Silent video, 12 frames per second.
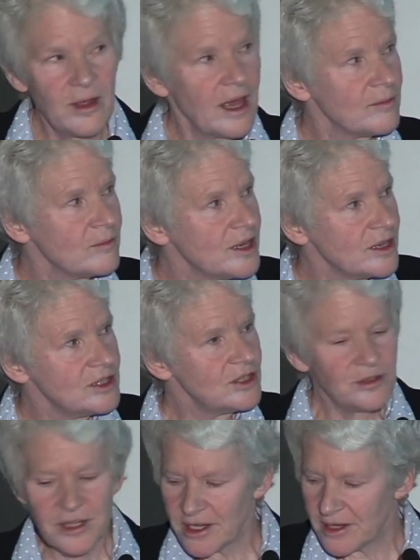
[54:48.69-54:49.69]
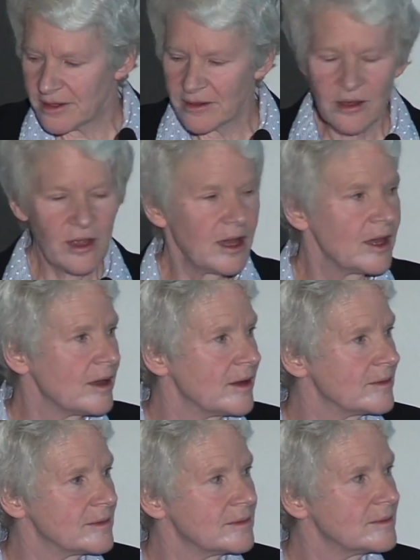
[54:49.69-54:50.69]
And we are doing
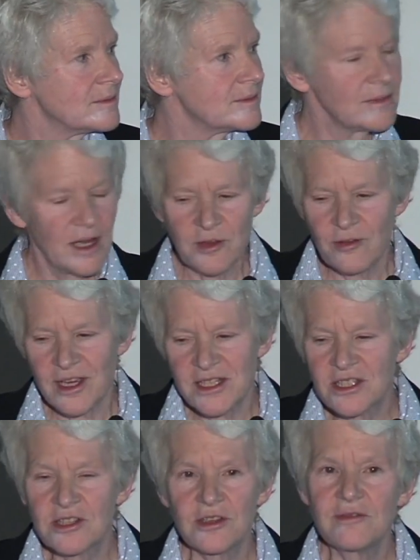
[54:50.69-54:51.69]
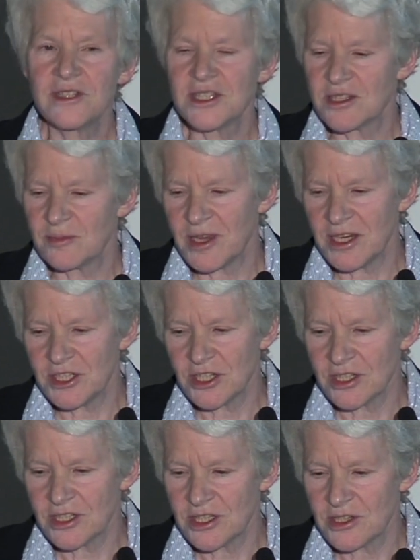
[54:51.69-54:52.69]
a great service to
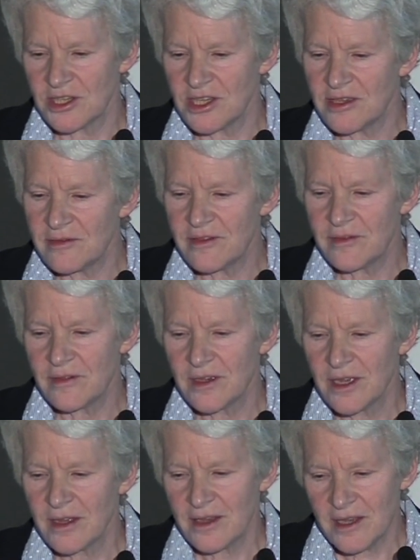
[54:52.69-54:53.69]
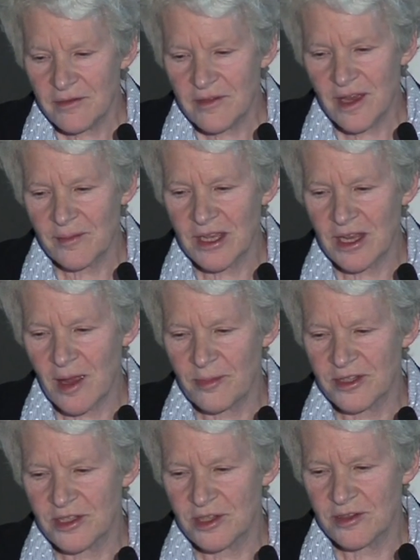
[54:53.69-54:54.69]
patients to give give them the
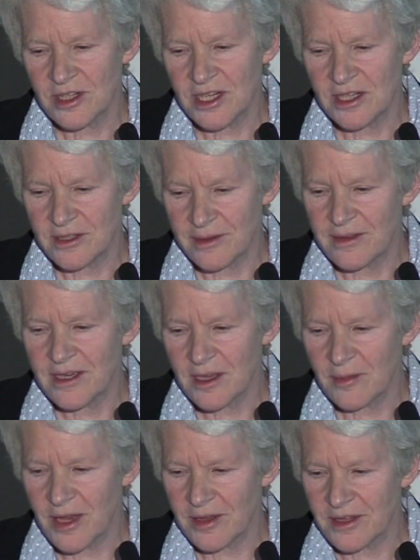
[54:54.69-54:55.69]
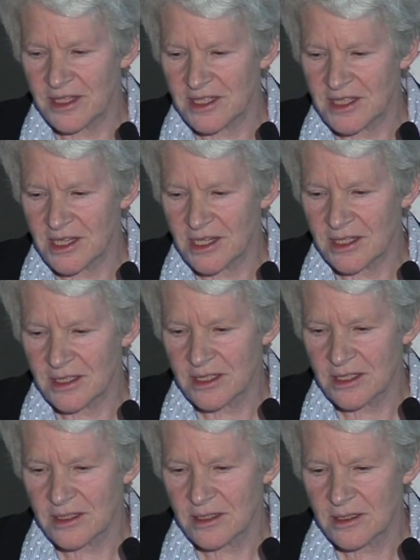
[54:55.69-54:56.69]
opportunity to think about these
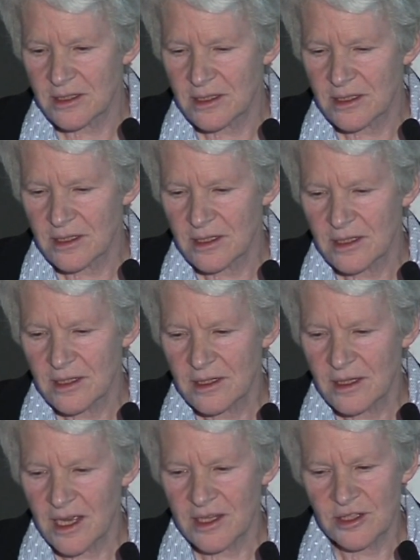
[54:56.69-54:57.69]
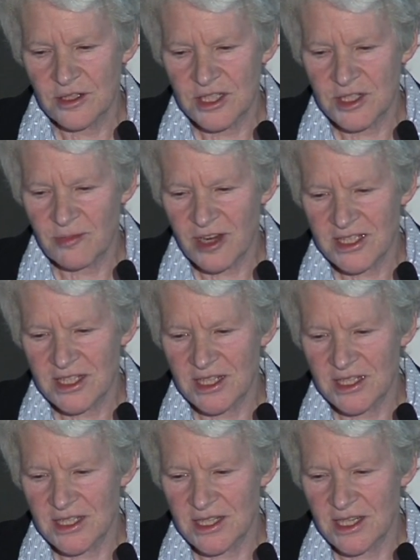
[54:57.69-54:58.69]
things and to express
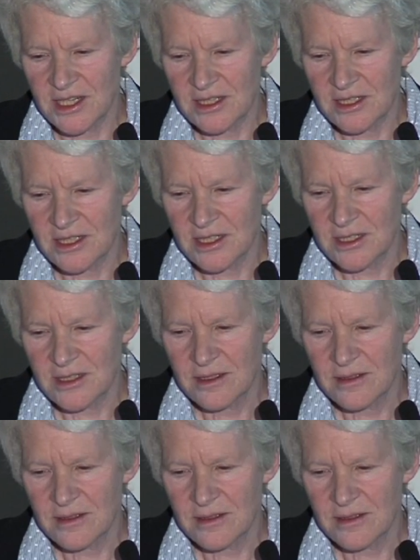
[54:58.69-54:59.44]
these things.